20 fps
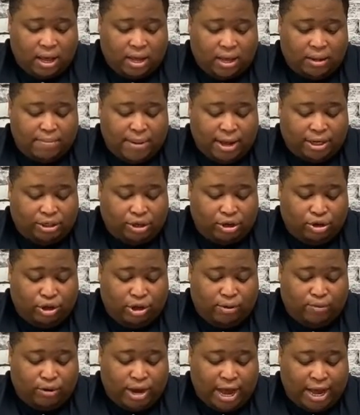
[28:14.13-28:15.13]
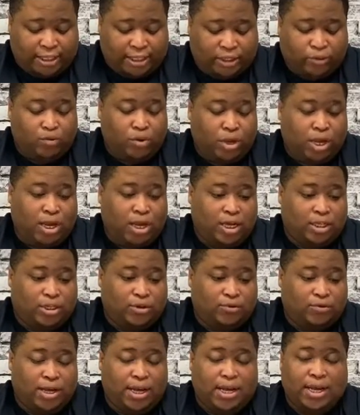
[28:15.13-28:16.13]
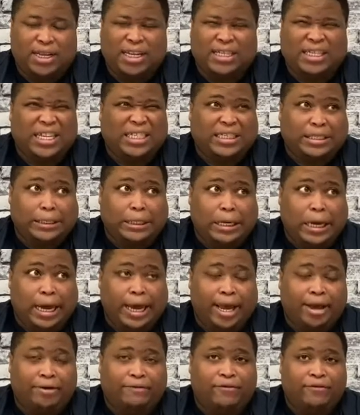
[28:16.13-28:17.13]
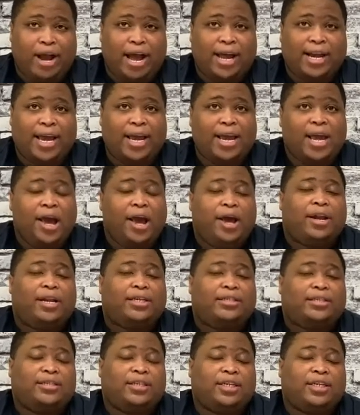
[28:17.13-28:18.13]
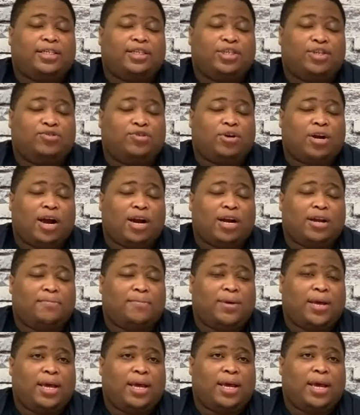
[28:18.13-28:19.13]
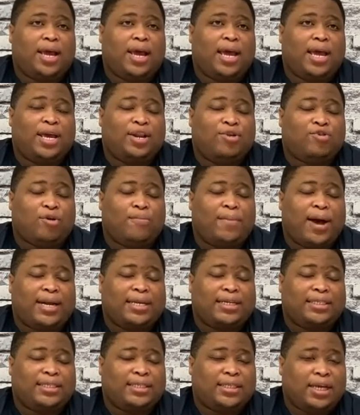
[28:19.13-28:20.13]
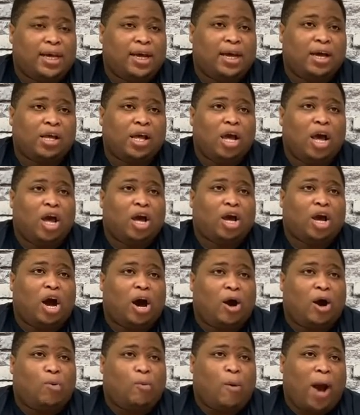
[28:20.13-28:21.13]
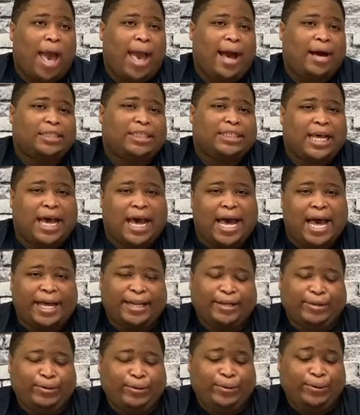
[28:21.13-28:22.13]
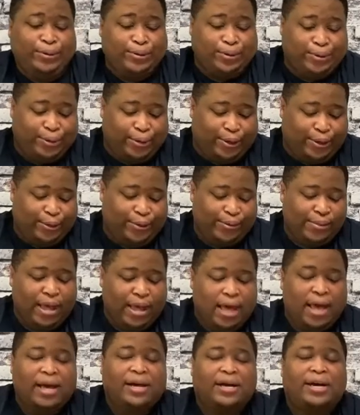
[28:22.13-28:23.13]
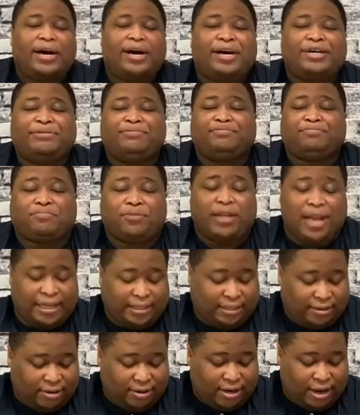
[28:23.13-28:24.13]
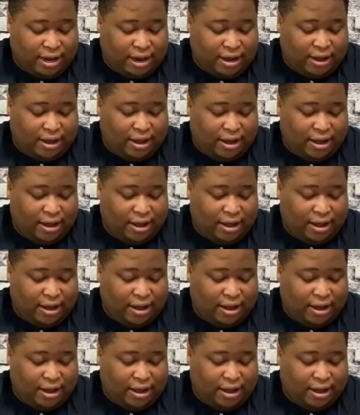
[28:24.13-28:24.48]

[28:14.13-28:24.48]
Make sure you guys tune in, I think, tonight or Friday. Listen to this new Cardi B and Normani song called Wild Side. That's on the...